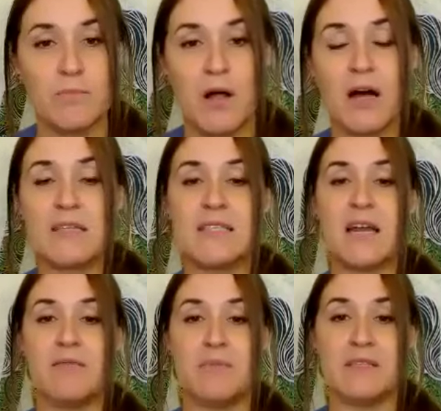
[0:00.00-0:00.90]
blocks
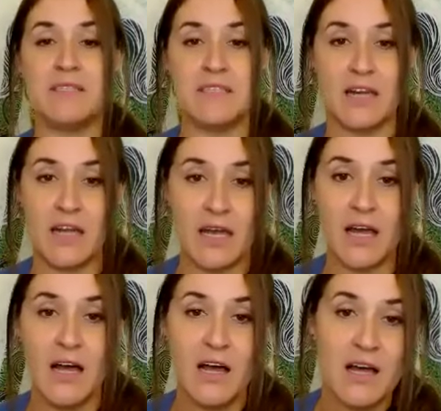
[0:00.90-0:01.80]
that have been
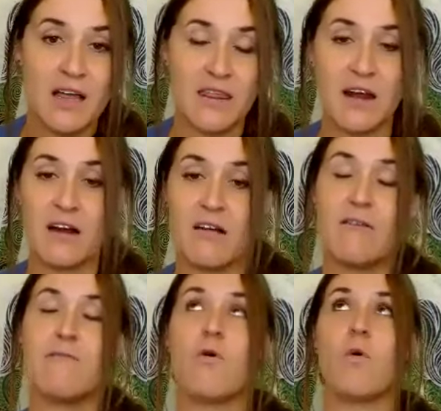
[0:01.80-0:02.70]
sitting there
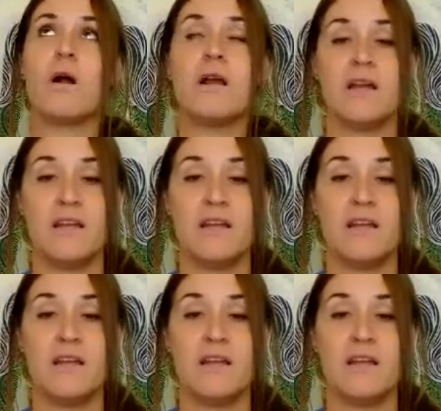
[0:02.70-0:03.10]
for